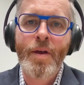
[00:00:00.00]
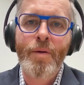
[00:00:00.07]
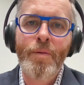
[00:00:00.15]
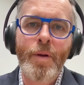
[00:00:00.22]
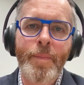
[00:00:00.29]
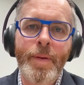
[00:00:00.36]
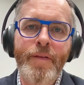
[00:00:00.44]

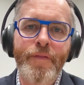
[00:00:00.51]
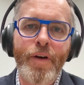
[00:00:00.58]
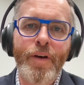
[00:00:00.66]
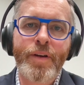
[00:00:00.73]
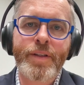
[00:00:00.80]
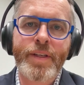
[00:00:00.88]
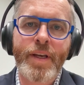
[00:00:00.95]
Well, a big
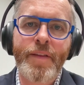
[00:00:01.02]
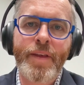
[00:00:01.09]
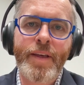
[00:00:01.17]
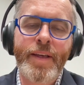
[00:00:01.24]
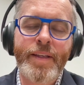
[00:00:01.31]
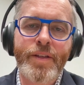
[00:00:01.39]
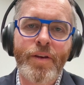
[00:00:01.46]
focus, I
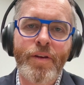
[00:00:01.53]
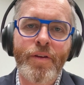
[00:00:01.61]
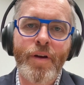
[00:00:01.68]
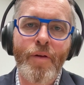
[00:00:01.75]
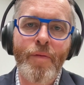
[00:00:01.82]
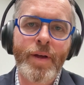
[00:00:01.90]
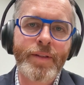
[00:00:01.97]
think, is
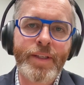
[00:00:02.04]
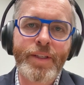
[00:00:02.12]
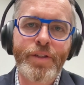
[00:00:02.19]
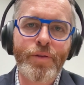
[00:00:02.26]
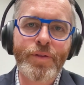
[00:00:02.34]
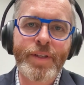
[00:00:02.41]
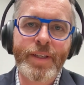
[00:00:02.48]
around
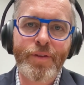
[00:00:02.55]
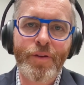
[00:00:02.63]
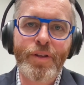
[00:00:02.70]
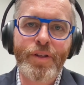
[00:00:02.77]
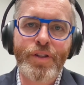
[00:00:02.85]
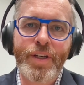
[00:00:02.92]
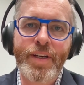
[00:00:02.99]
digital
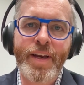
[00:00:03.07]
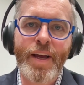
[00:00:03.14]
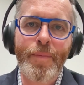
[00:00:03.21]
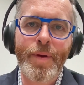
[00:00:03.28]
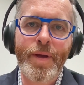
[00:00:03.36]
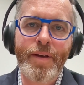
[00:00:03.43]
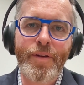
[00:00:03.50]
technology and how
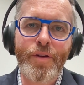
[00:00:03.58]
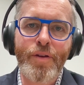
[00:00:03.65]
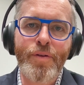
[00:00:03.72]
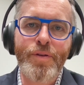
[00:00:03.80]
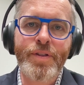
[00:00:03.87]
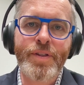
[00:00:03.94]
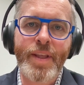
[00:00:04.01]
we can
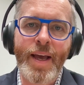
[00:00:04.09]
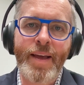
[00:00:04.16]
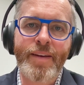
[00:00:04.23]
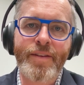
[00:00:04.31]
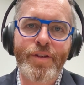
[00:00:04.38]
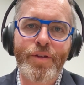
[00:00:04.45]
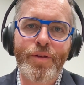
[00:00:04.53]
use
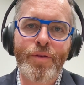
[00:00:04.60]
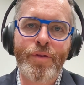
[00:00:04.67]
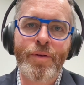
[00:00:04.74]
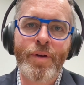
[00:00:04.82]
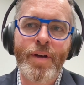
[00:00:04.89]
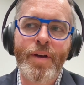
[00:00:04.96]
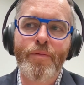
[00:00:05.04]
that to
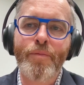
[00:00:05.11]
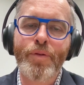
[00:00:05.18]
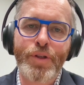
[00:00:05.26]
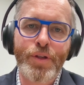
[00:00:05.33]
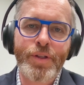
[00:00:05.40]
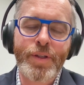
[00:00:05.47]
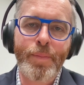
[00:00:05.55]

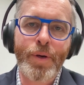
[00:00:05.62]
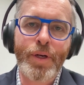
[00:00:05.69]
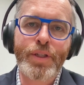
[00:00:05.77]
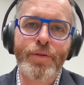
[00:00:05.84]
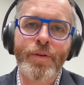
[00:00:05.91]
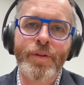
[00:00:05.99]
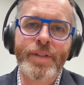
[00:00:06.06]
reduce the
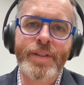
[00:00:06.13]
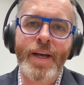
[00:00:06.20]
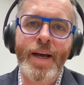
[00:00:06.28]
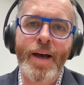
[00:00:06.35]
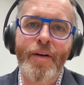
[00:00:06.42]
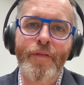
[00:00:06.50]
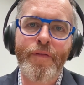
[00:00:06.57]
pressure on
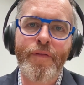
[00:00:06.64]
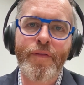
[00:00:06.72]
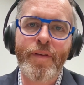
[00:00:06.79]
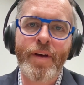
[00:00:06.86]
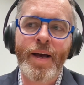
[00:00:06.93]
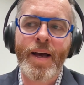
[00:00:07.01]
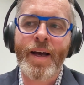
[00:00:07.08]
staff
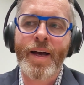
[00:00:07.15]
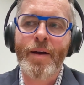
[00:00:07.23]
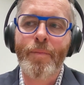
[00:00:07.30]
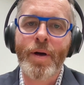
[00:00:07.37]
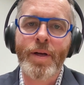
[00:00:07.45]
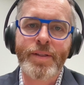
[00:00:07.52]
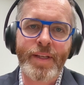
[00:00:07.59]

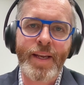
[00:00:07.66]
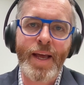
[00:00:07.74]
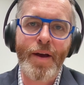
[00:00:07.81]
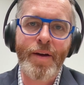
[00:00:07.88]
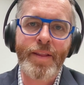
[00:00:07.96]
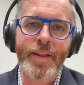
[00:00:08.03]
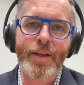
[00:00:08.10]
whilst
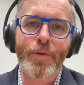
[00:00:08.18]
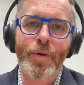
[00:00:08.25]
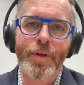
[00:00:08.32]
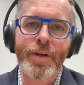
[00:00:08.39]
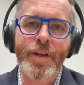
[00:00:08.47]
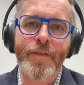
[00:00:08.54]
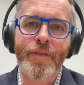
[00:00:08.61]
allowing the
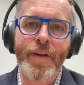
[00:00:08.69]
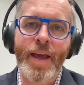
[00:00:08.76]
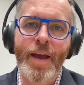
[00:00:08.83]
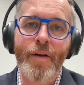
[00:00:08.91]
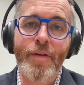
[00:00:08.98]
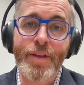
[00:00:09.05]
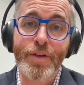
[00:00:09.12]
quality of
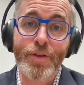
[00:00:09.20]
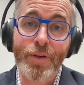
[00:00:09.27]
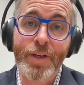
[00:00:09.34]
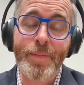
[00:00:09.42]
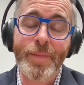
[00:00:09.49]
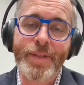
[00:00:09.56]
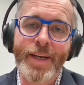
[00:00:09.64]
care and the
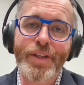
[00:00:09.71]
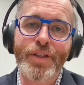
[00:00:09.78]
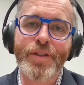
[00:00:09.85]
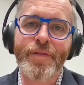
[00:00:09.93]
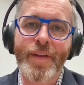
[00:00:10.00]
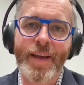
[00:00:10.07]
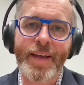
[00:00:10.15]

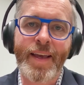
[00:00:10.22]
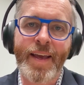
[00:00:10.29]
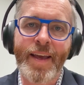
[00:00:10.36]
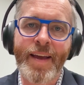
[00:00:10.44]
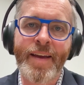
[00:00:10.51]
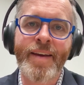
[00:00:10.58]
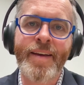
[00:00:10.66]
documentation of that
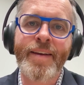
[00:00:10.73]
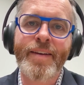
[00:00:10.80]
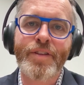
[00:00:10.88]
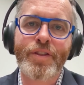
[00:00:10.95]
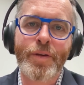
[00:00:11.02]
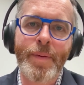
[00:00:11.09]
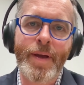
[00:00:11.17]
care
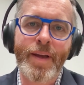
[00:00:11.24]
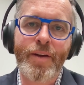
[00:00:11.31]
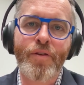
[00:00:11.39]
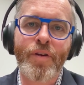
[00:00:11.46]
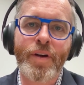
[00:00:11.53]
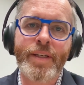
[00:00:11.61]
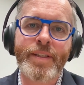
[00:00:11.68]
to be
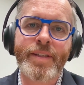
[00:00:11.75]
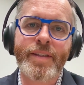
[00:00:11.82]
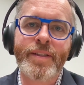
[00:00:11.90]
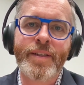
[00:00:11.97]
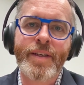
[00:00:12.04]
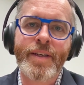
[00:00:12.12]
increased.